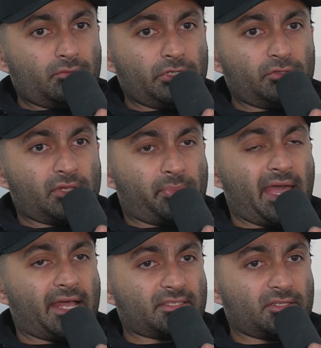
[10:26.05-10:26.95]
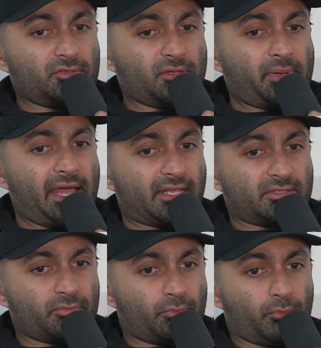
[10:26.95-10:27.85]
the past, undo the
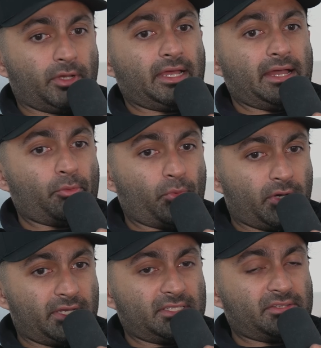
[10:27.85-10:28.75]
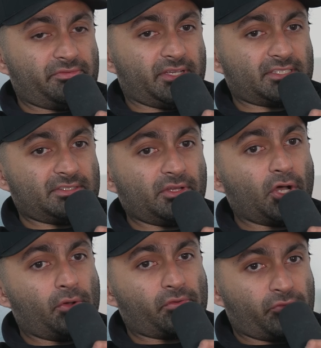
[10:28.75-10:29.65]
past. What is the fix
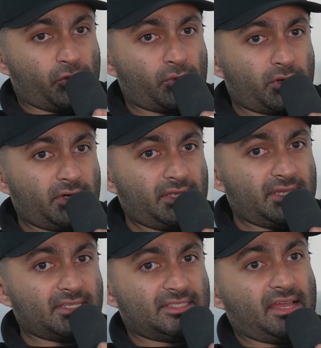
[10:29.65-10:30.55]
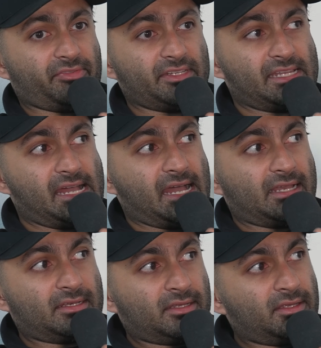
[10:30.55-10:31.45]
going forward is definitely
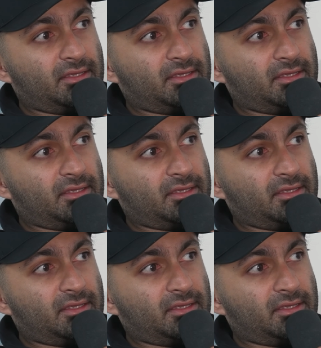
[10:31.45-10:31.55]
not